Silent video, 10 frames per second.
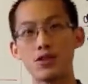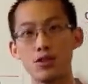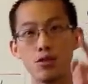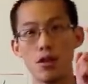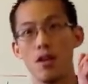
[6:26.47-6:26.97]
have to
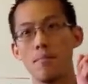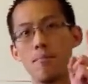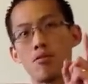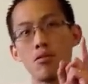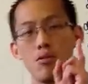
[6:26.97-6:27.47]

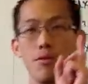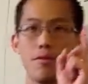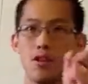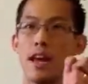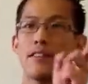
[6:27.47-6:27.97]
prove,
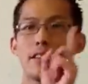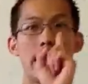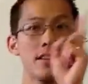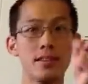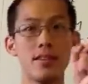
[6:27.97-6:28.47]
you'd have to
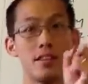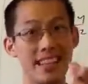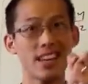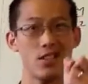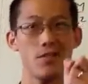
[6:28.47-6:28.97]
test the
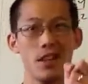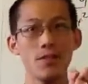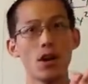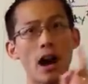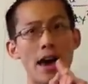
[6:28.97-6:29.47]
second derivative
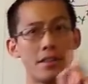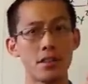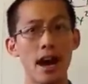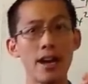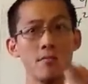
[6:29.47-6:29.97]
on either
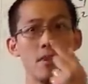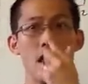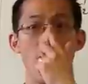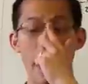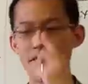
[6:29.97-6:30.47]
side,
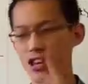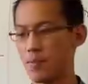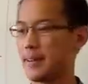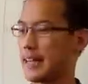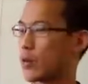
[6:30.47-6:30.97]
and then
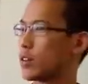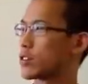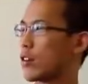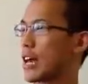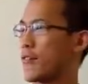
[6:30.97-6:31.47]
you'd be like, well,
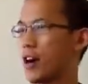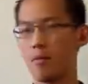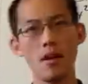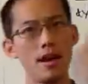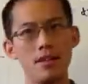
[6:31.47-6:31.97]
it's concave up,
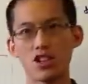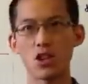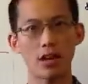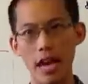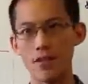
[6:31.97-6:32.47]
and then it's
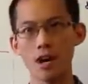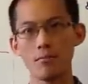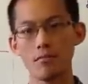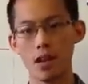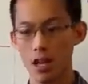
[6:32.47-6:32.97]
concave up.
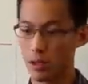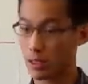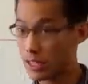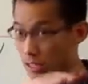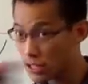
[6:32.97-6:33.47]
So
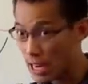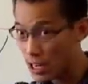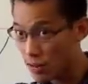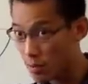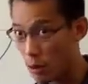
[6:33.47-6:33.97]
it's still a
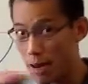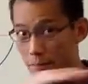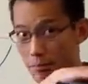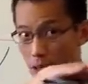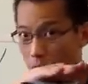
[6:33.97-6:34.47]
stationary point,
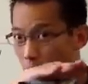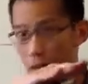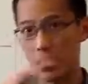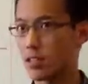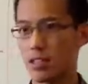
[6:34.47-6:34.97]

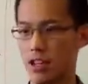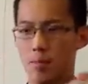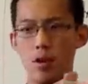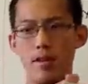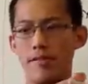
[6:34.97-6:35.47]
but it's, it's not
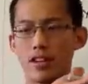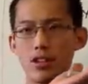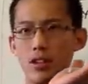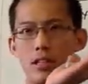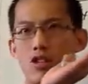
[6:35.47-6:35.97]
a point of inflection
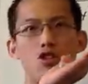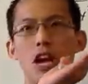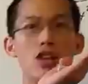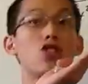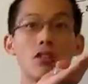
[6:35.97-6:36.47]
because there's no
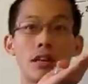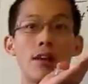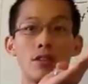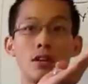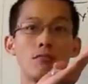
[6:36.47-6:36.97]
change in
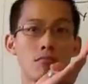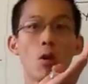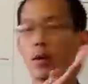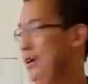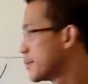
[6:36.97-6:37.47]
concavity.
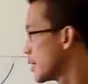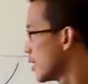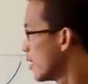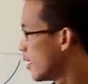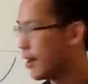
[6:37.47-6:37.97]
Okay.
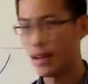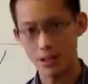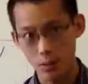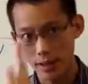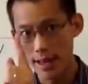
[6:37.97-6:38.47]
Uh,
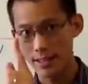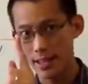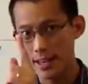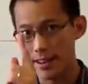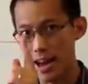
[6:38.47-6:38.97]
there's one last
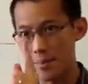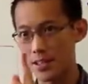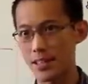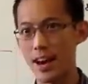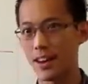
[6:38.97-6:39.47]
thing I
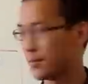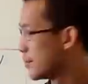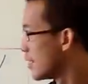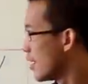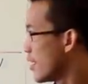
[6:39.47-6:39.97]
missed out.
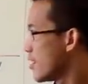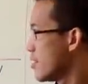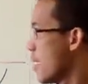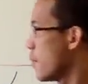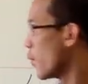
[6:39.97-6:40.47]

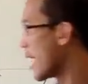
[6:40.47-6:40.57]
You remember